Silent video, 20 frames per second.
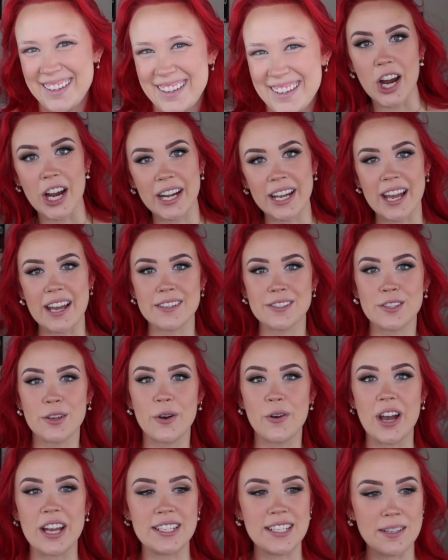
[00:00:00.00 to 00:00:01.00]
Alrighty guys,
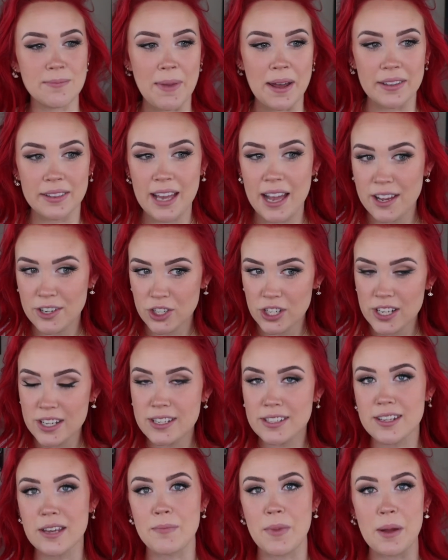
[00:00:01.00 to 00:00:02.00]
so I did my
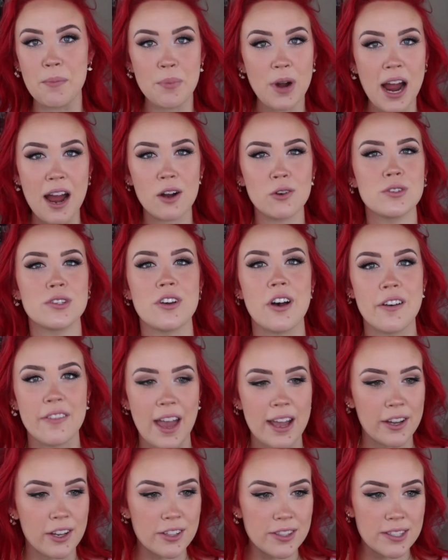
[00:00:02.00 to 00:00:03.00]
lashes and my brows, all
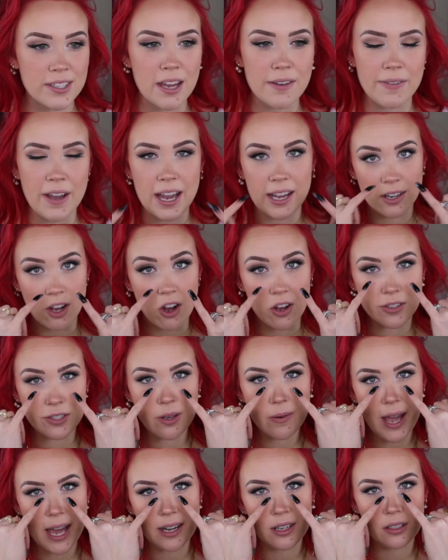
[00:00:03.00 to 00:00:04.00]
that good stuff. I
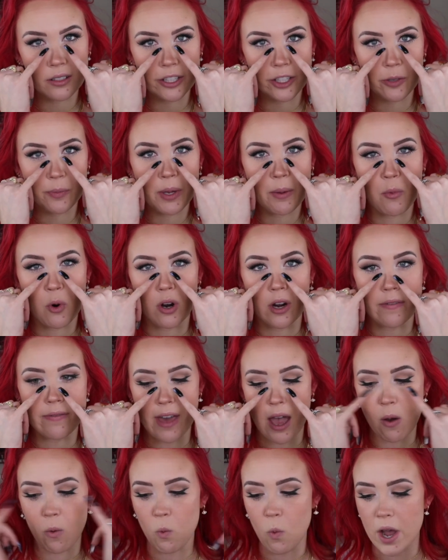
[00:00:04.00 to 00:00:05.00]
also added a little bit more of that